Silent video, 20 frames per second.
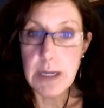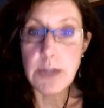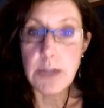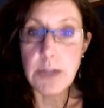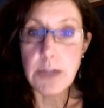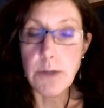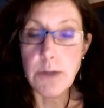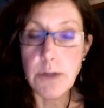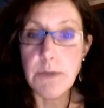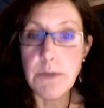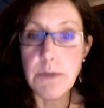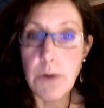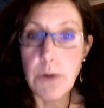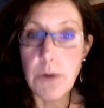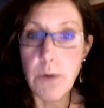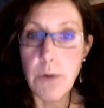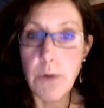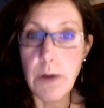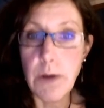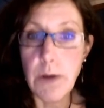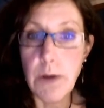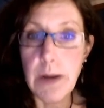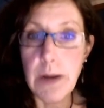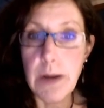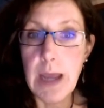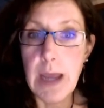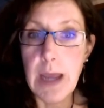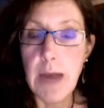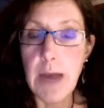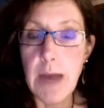in terms of your own
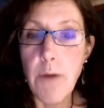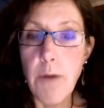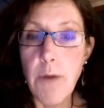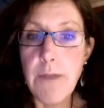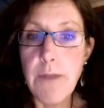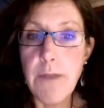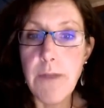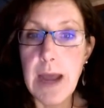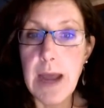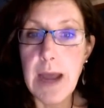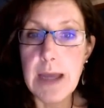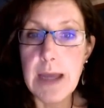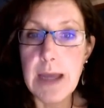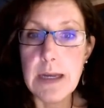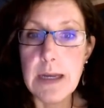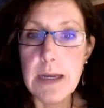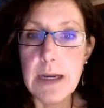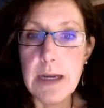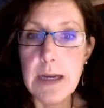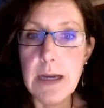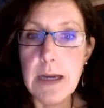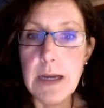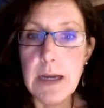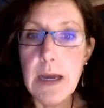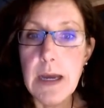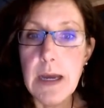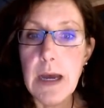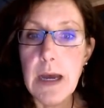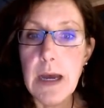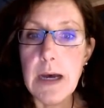learning, and hopefully I can
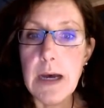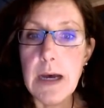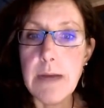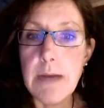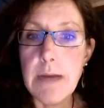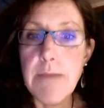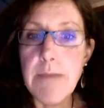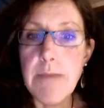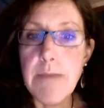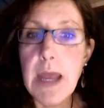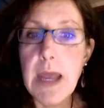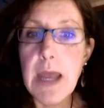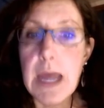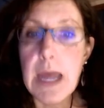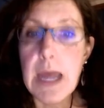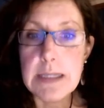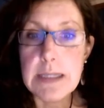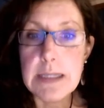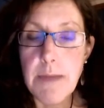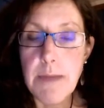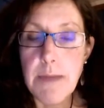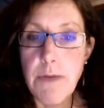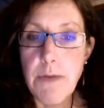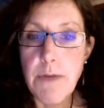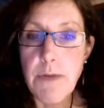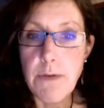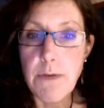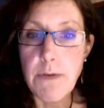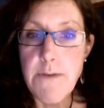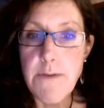mitigate some of
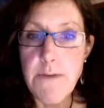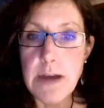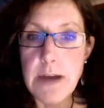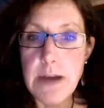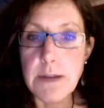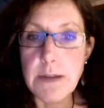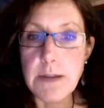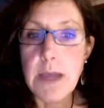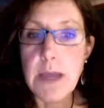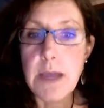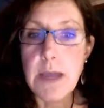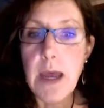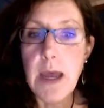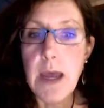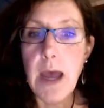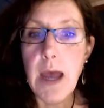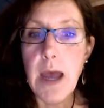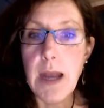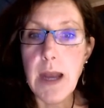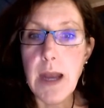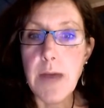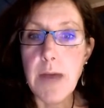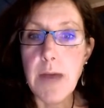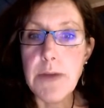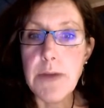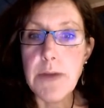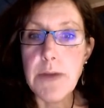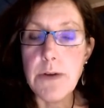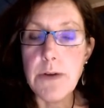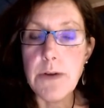those fears and help
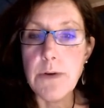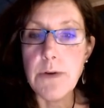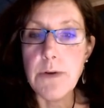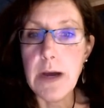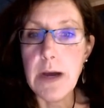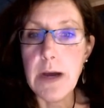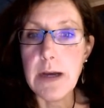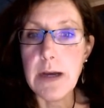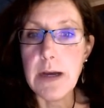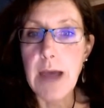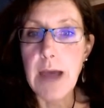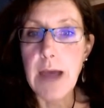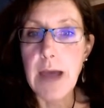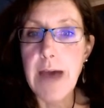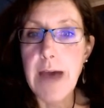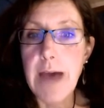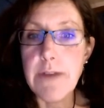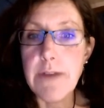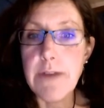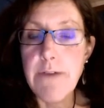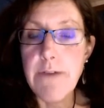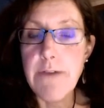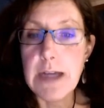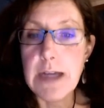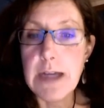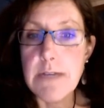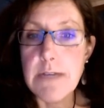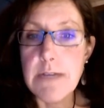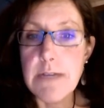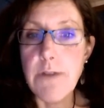you to have an
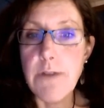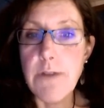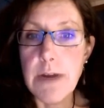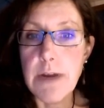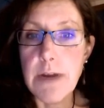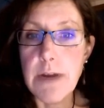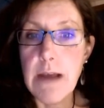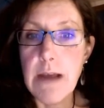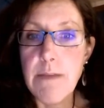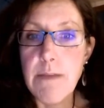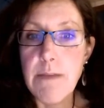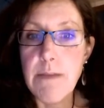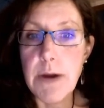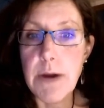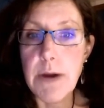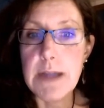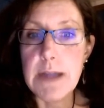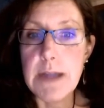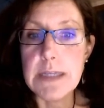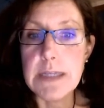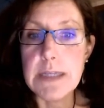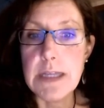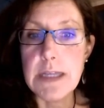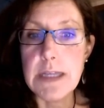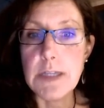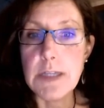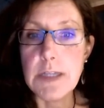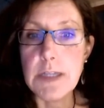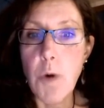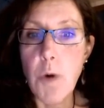effective learning experience in
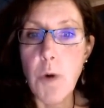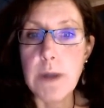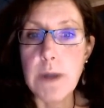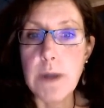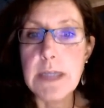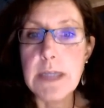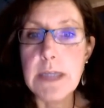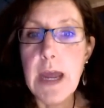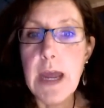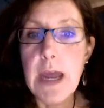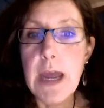this course.